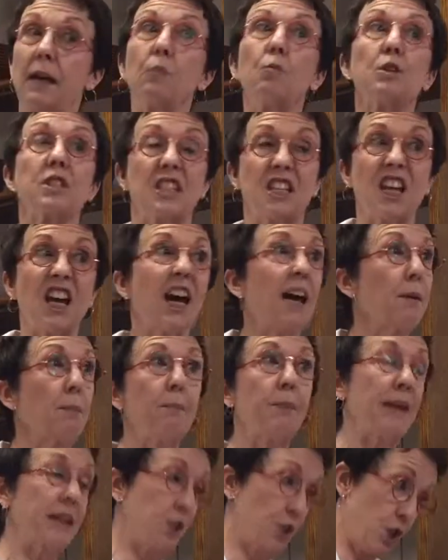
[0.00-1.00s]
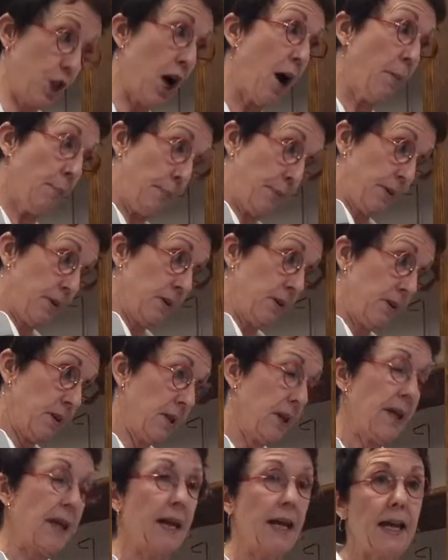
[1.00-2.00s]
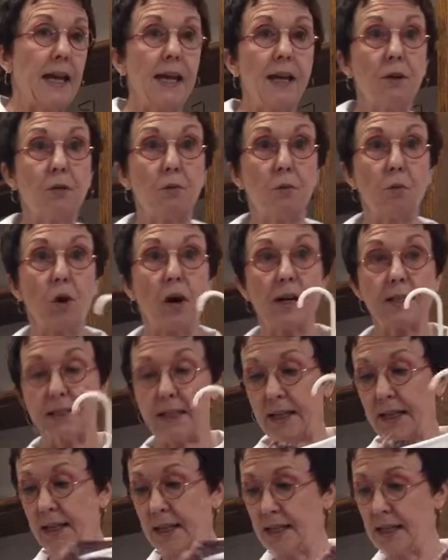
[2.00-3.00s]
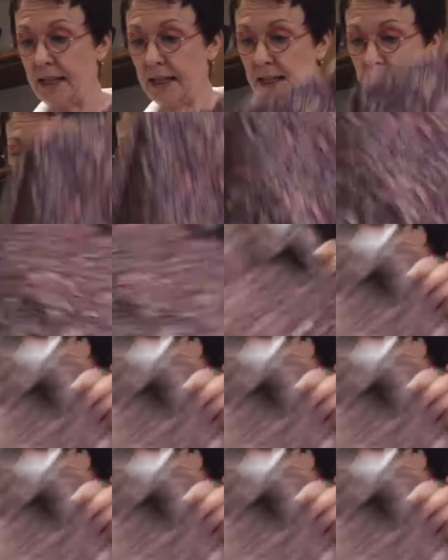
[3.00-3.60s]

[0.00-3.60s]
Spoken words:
It was not a big jump. It was in each